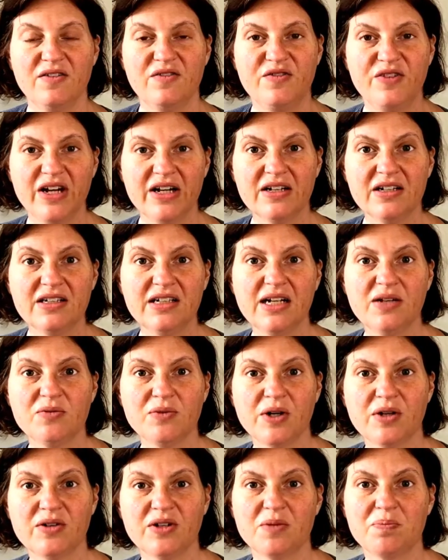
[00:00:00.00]
Faraday
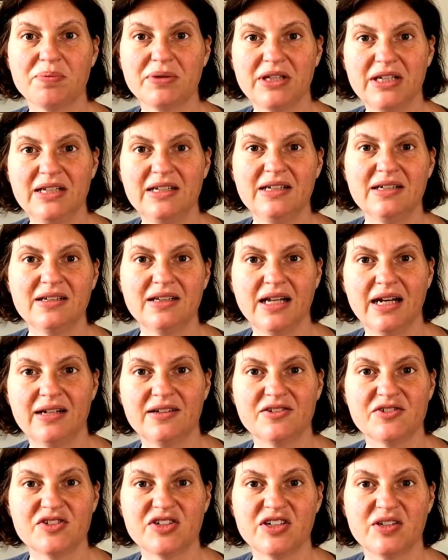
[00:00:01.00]
wrote a pleading
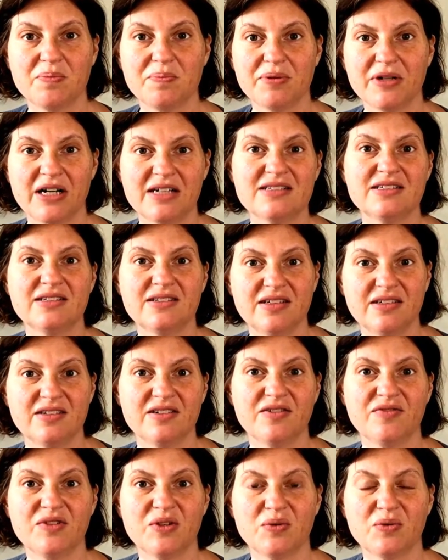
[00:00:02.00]
letter to the
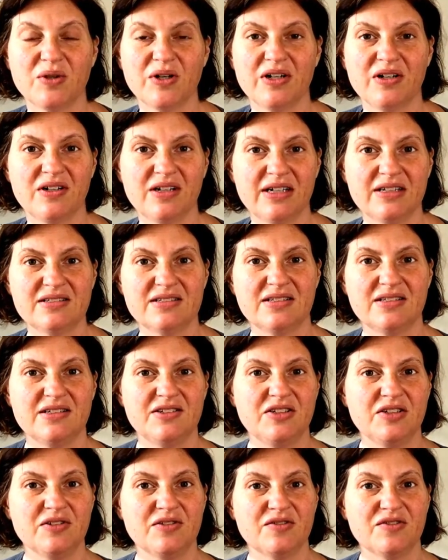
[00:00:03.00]
president of the Royal
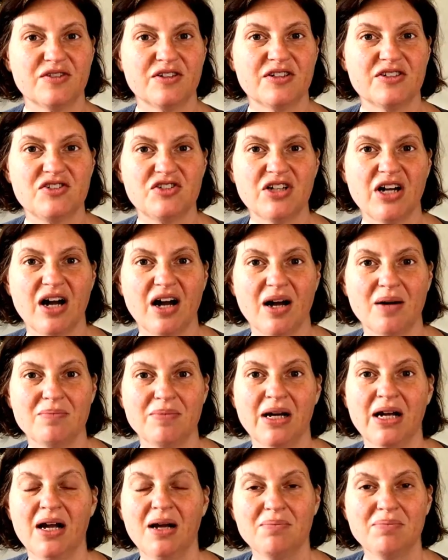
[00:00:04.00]
Institute for a job,